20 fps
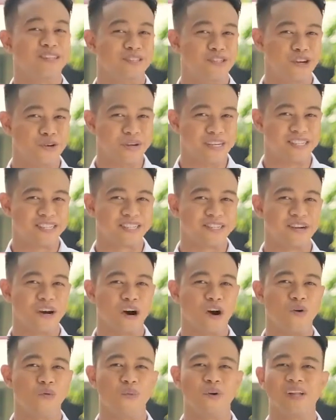Doing
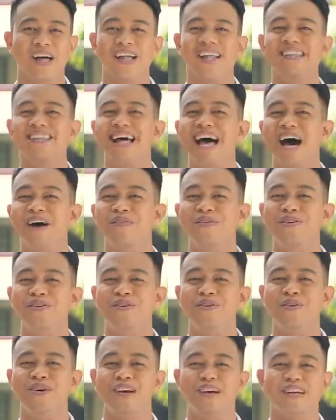so will allow
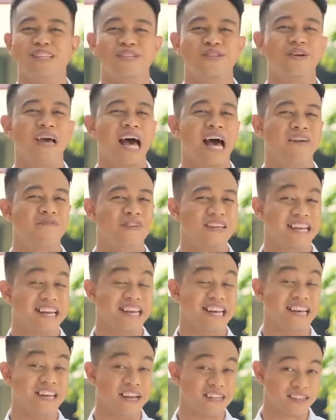you to have an
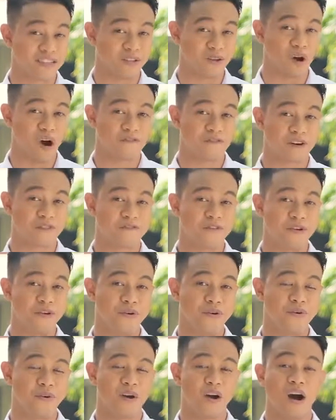initial
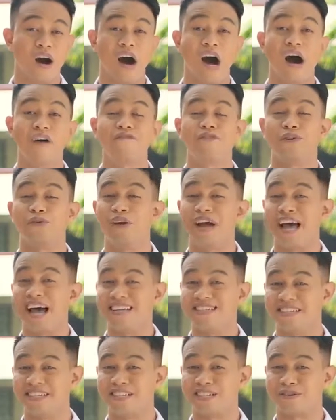overview of your
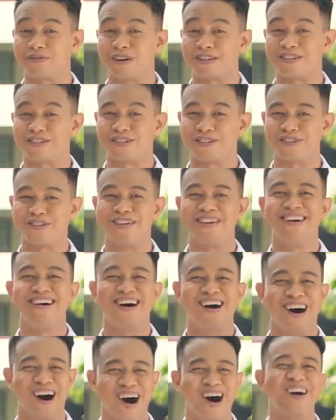essay structure
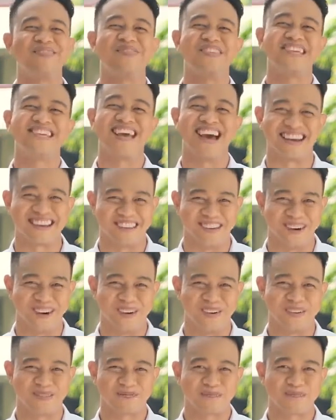on the
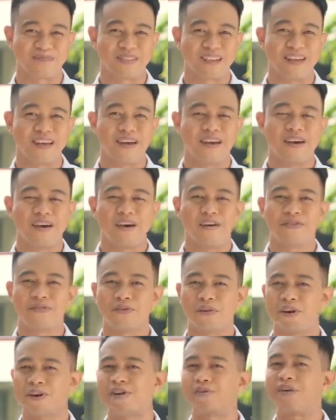get-go.
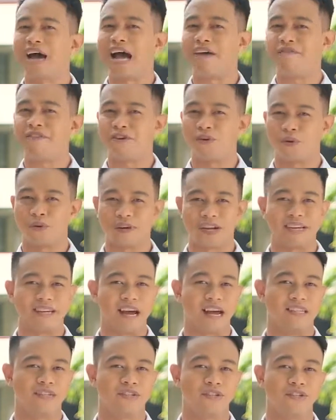There are graphic
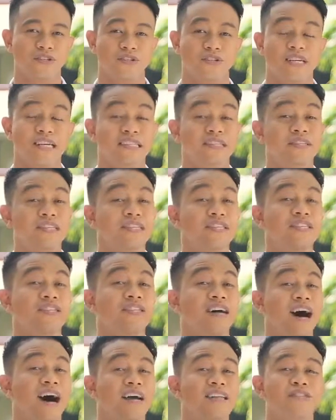organizers
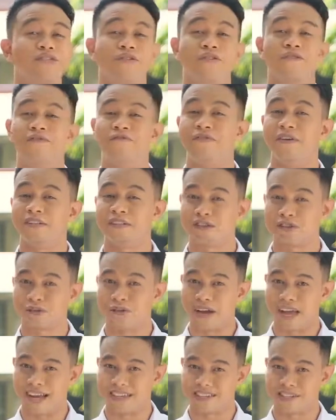designed to fit
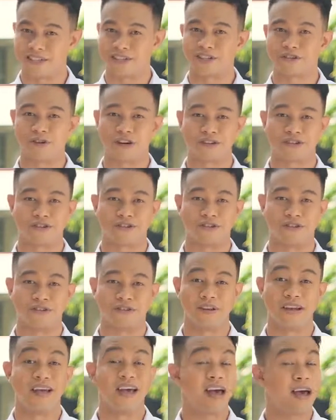your essay structure
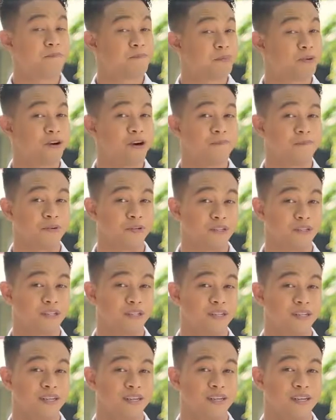and purpose.